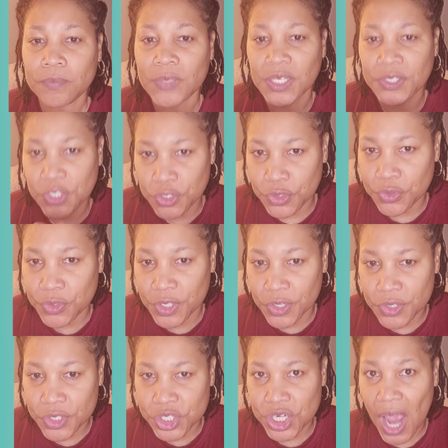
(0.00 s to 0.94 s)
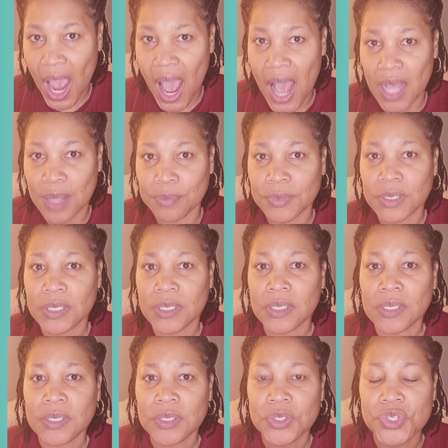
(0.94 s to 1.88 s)
to do their job.
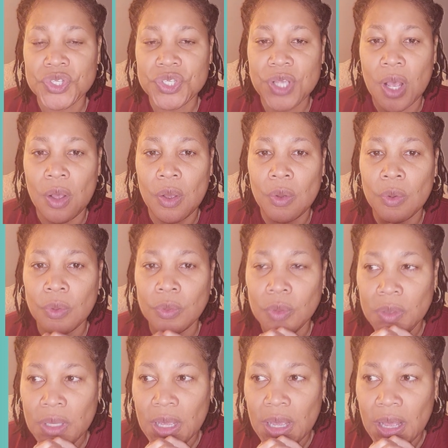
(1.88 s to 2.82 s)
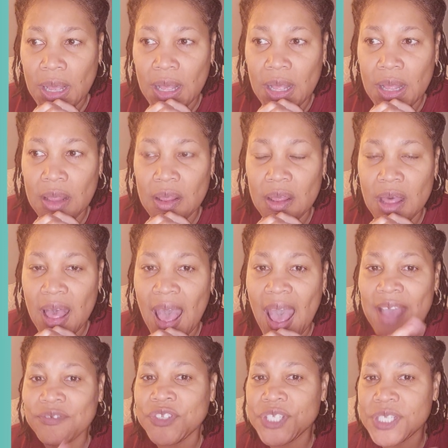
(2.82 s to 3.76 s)
So
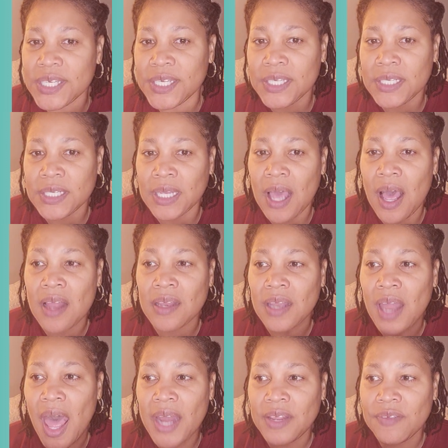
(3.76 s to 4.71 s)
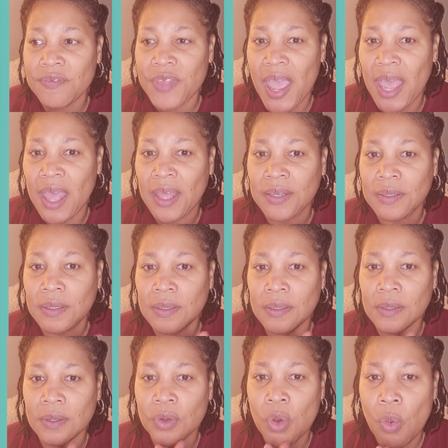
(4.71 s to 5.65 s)
I've seen a lot of that
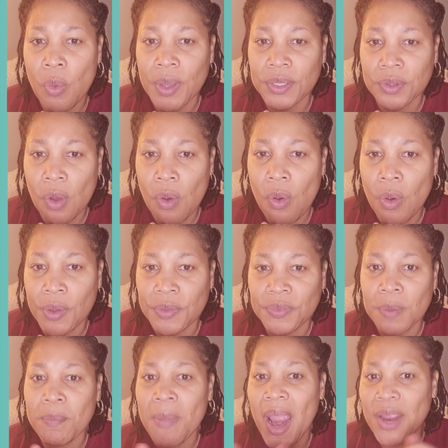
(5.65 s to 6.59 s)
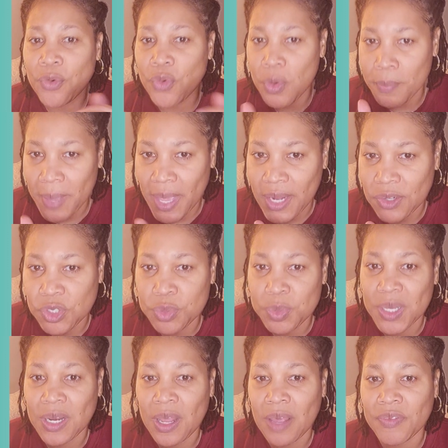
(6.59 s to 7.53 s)
going on, the
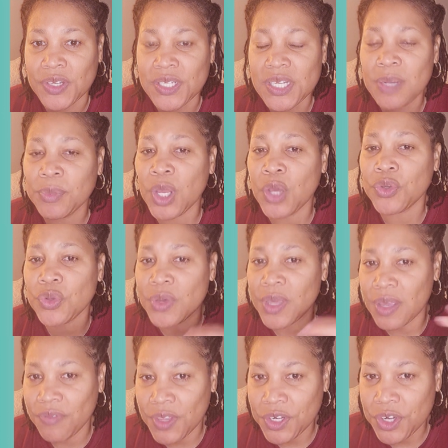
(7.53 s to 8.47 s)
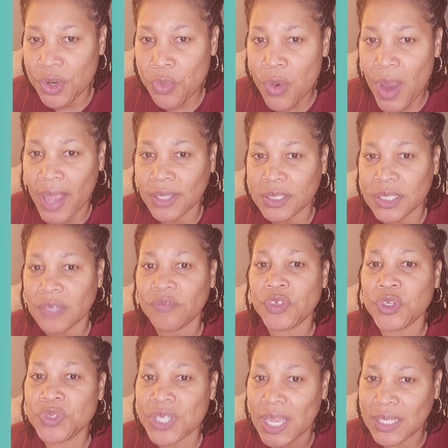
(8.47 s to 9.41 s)
micromanagement of the team. No, you give the directive,
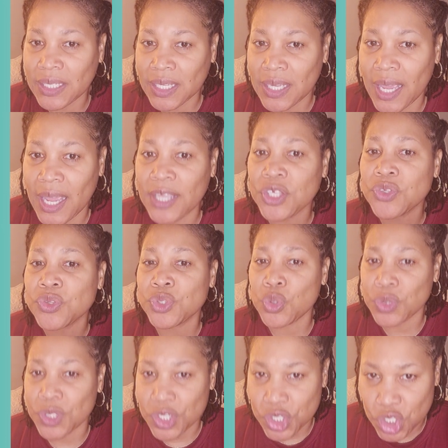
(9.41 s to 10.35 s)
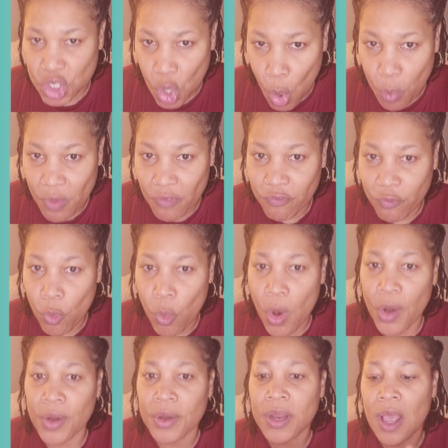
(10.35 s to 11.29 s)
you delegate, you do the scope of
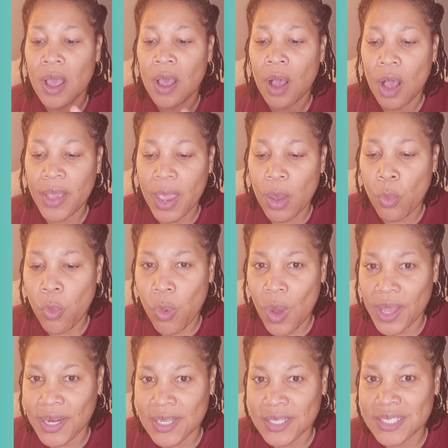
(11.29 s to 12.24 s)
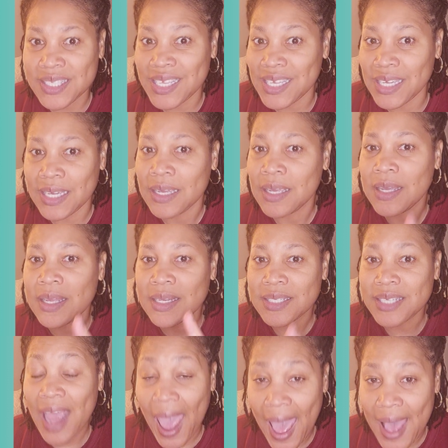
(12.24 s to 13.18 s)
work. Okay, what is the
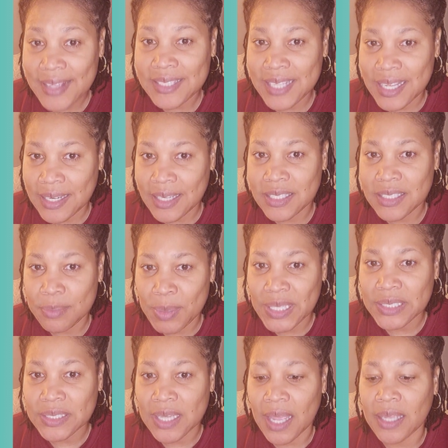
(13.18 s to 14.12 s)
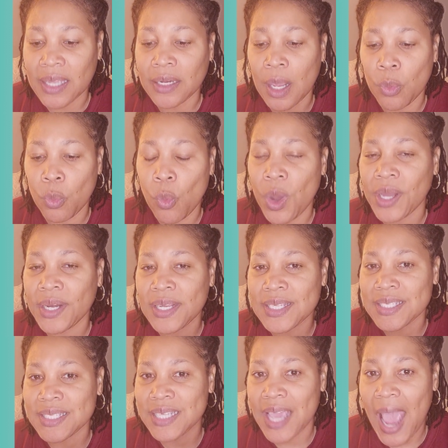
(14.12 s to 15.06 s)
task that need to be done and what
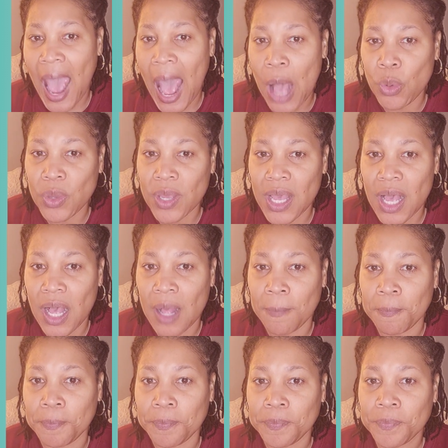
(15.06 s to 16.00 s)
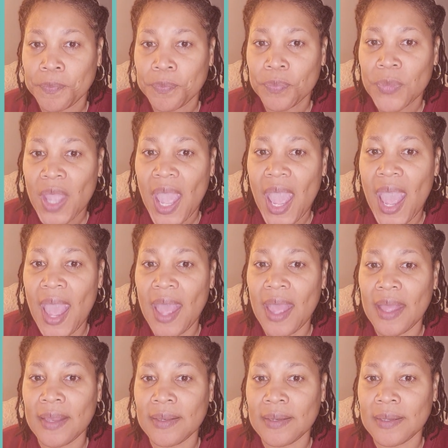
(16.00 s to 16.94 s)
is the outcome?
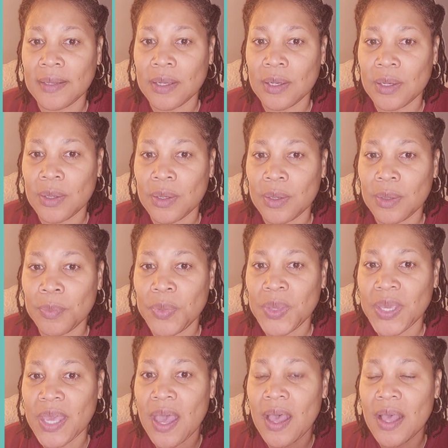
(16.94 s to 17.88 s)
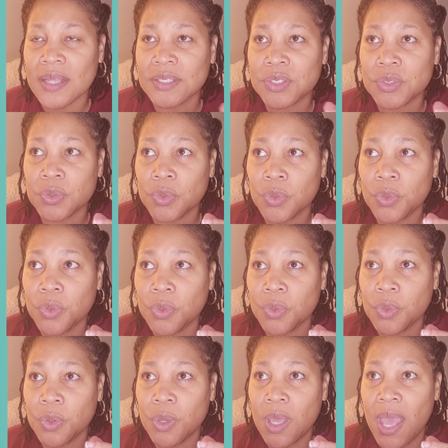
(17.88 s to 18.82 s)
And because
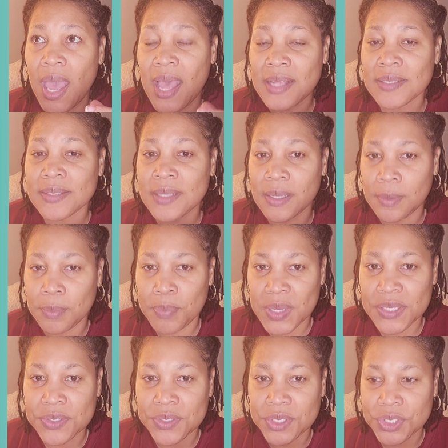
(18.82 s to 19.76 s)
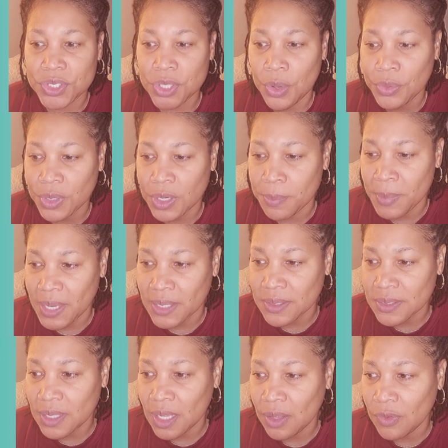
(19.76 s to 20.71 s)
as a business owner
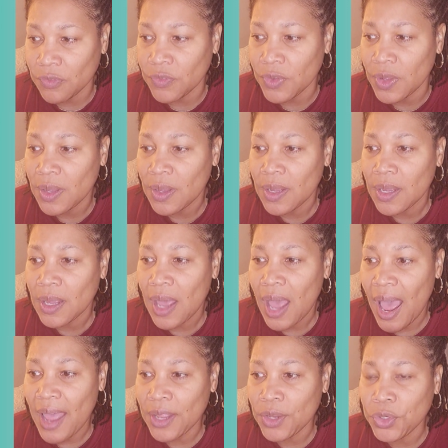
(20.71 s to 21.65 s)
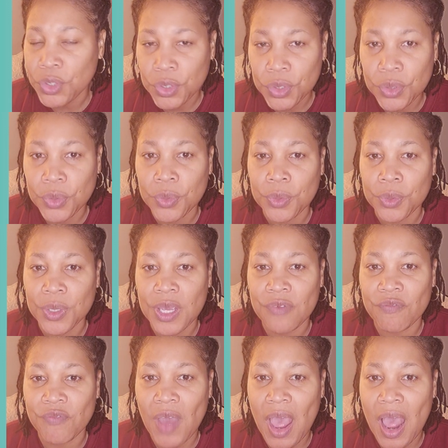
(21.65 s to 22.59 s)
myself, I knew
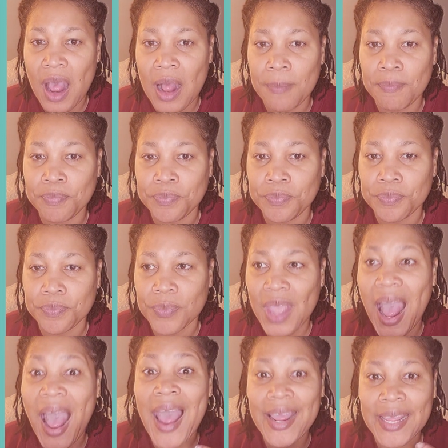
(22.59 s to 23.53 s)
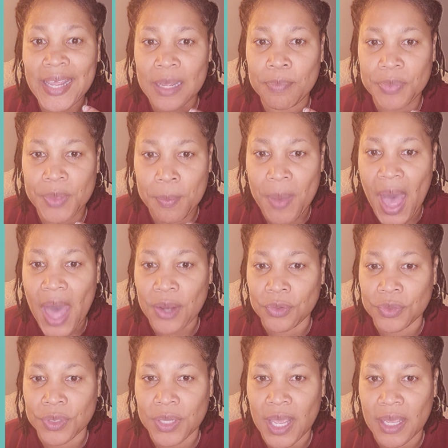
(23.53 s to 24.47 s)
if I am the
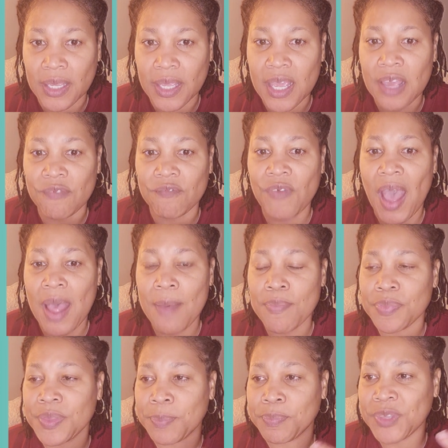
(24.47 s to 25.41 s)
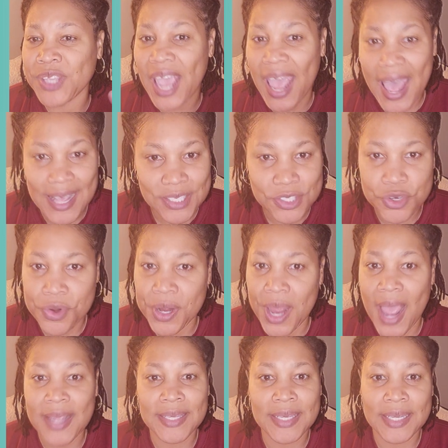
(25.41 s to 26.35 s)
bottleneck, if the tasks are
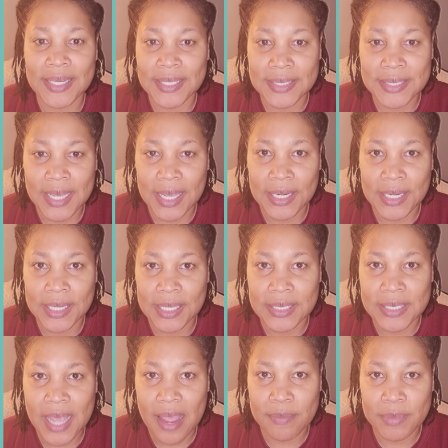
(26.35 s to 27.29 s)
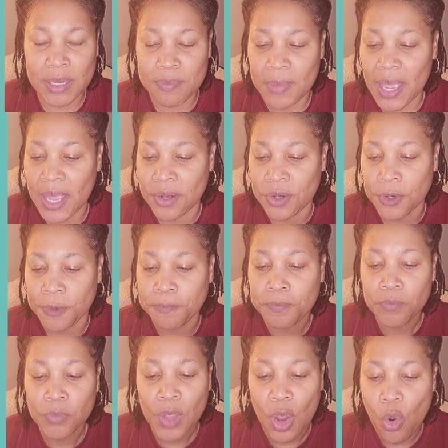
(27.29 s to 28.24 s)
not getting done in a timely manner,
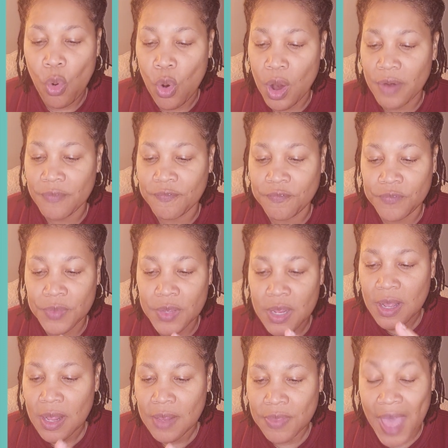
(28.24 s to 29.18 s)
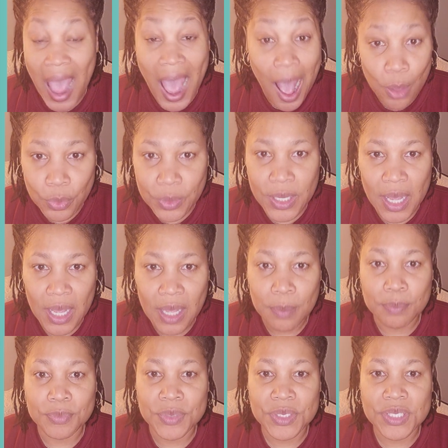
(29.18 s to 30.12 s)
or if the
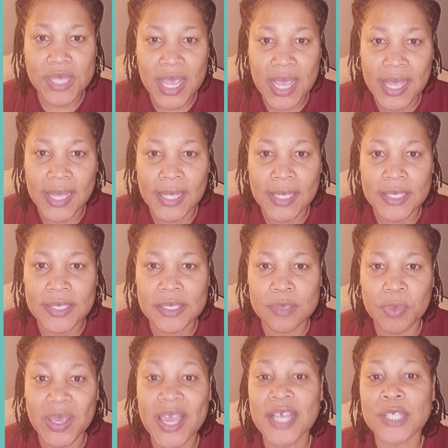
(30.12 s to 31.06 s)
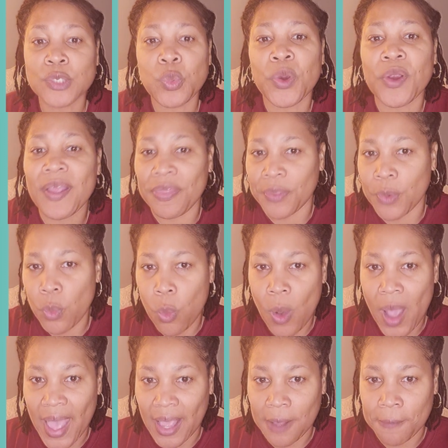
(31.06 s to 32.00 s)
outcomes is because we're in the
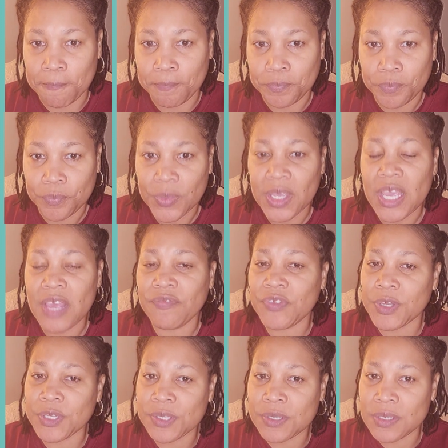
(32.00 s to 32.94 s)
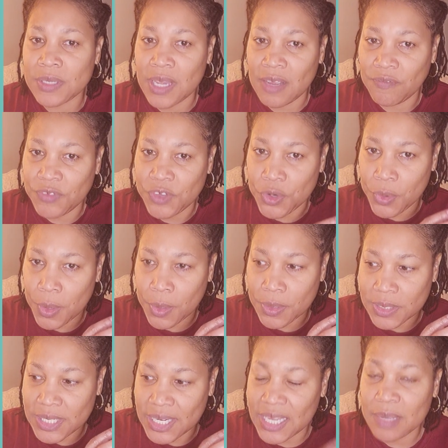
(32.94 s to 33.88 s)
way. If
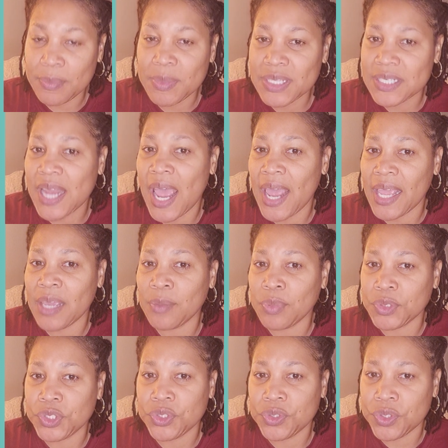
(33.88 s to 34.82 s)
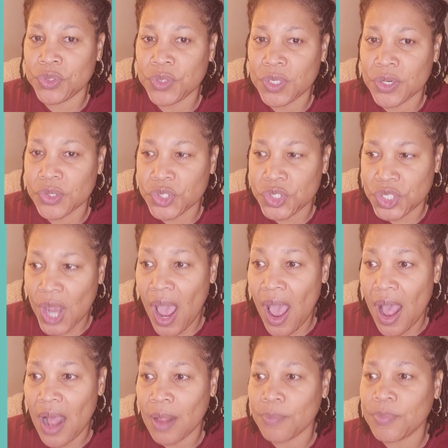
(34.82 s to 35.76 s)
your team is not able to do their
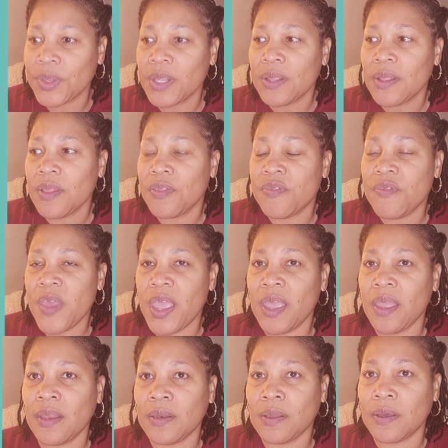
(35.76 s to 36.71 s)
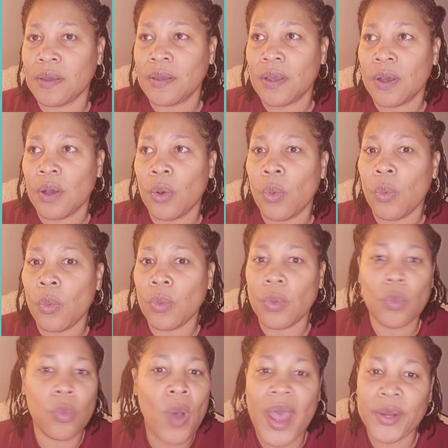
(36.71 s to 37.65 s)
job, then
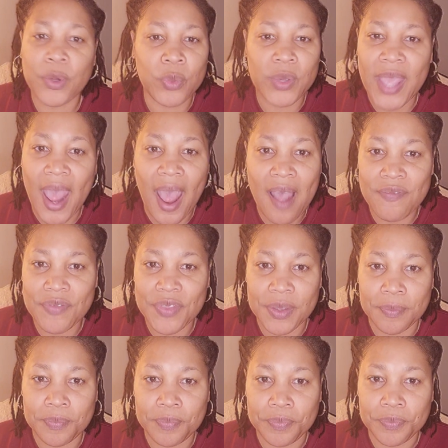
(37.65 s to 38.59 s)
why do we have them?